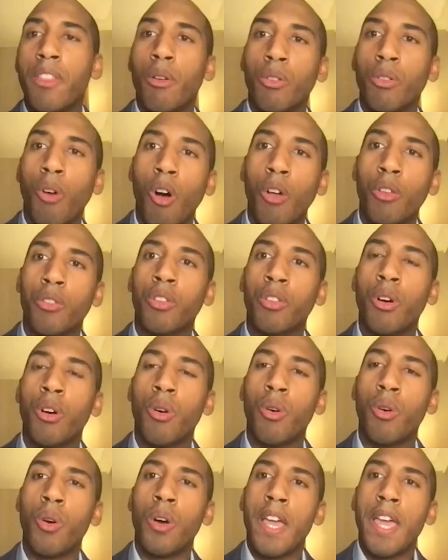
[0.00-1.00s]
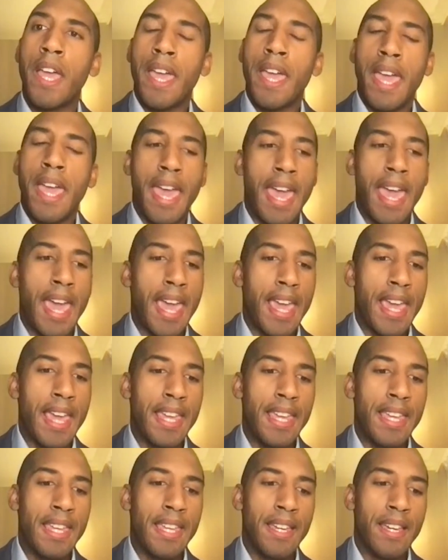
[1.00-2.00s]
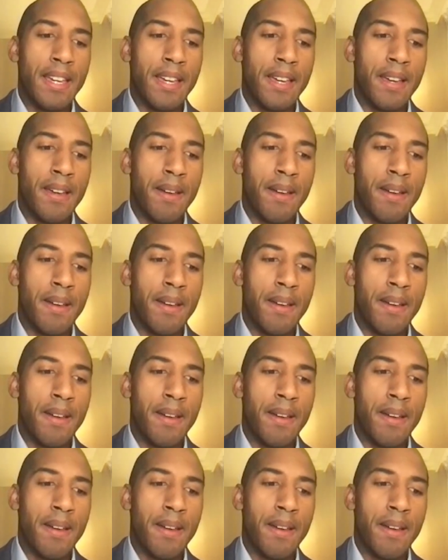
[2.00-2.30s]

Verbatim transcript: there was also a